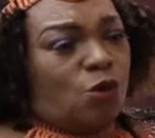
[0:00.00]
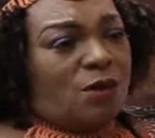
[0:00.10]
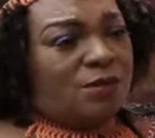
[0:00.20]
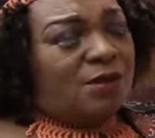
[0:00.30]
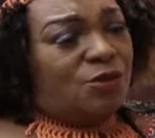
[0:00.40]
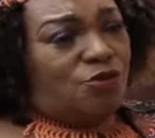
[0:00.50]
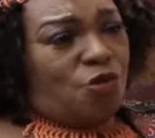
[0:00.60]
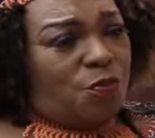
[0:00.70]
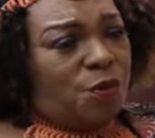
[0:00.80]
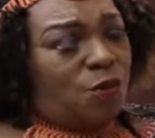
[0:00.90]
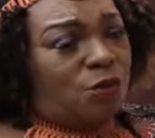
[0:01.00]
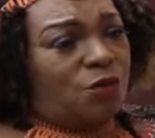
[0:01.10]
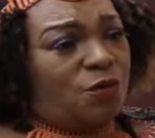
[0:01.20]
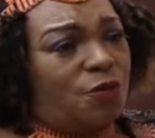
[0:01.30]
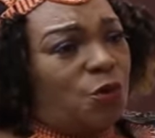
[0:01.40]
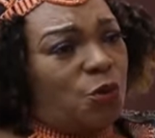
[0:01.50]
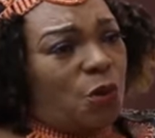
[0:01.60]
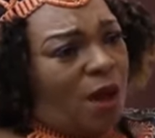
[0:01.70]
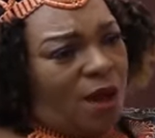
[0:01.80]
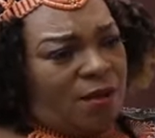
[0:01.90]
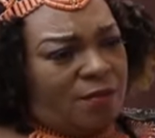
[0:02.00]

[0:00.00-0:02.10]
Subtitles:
Your choice is wrong because of who you